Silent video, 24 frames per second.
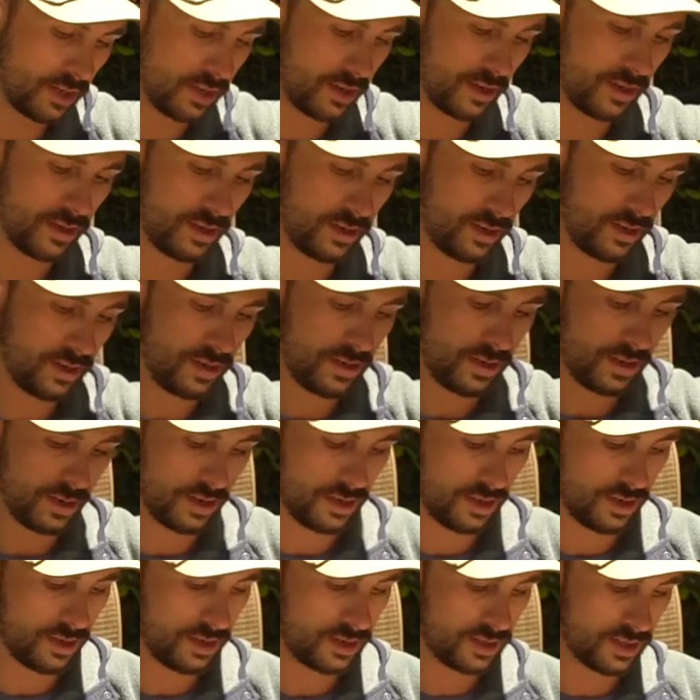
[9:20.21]

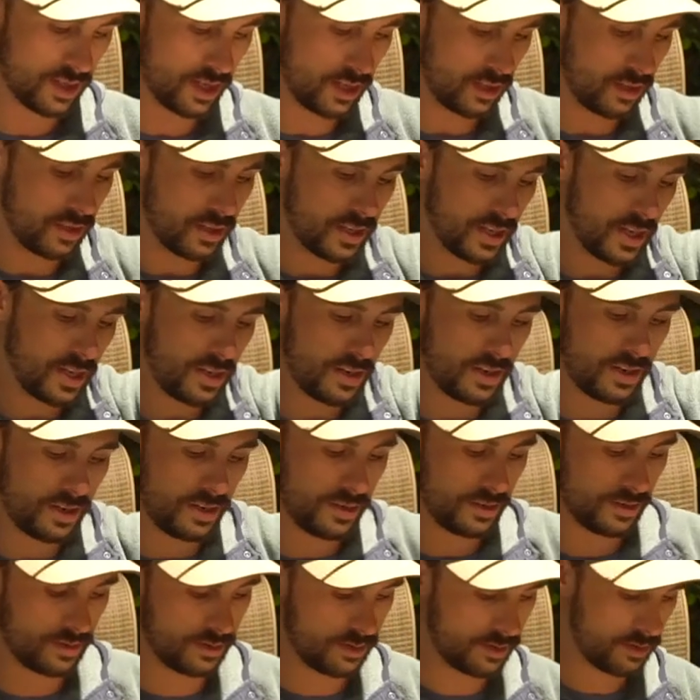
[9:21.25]
Let's take a look at
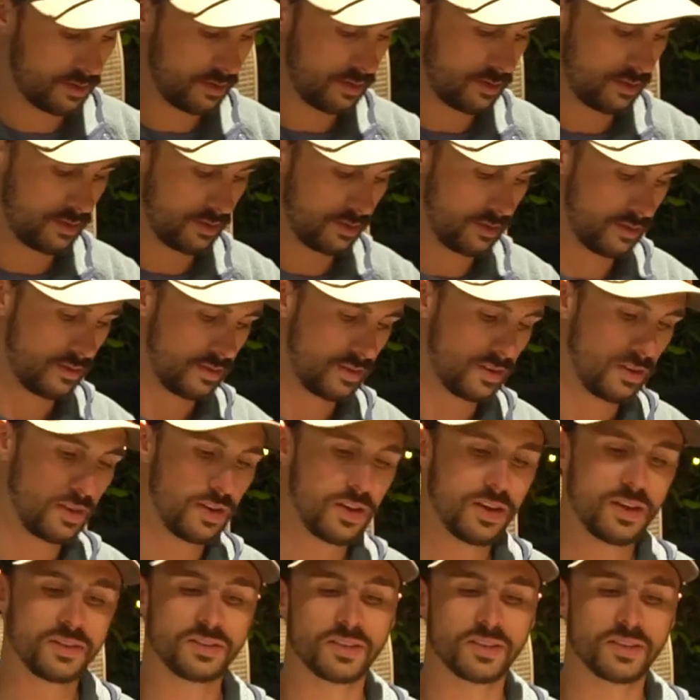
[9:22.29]
her.